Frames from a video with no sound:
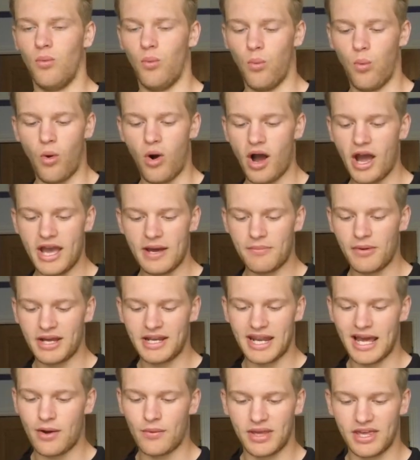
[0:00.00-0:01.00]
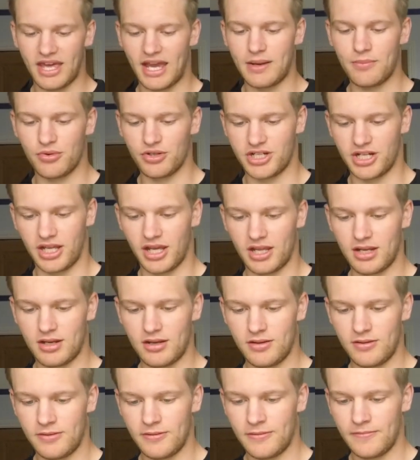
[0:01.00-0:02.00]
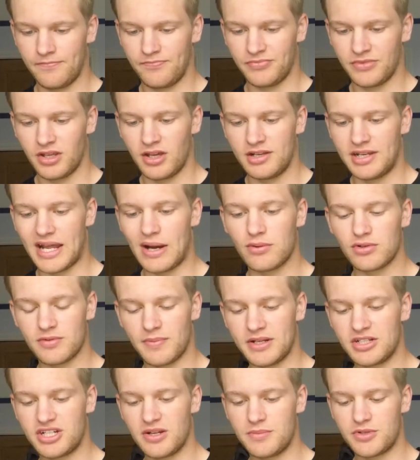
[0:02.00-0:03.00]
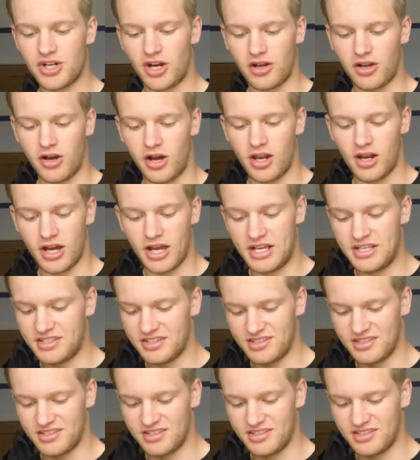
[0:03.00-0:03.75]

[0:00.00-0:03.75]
why am I now in Cambridge again? Now onto my Gymshark highlights.